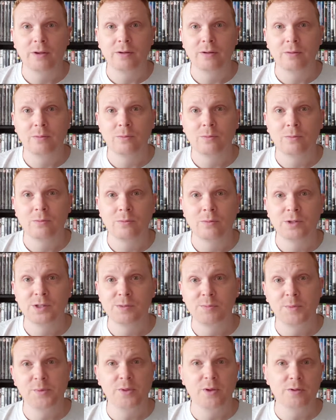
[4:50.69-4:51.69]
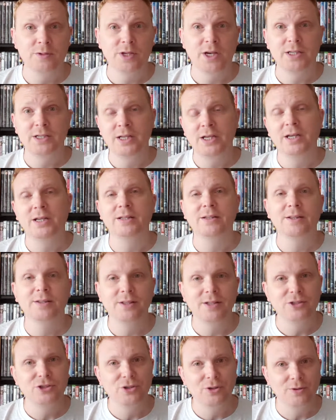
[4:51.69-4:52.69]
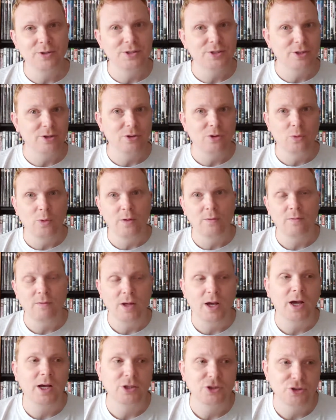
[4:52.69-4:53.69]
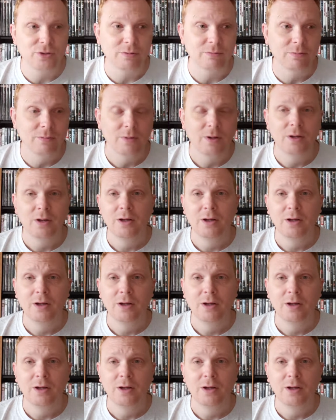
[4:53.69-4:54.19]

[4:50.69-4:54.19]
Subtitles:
And Will Smith goes, "I did." And then they show this little quick flash, and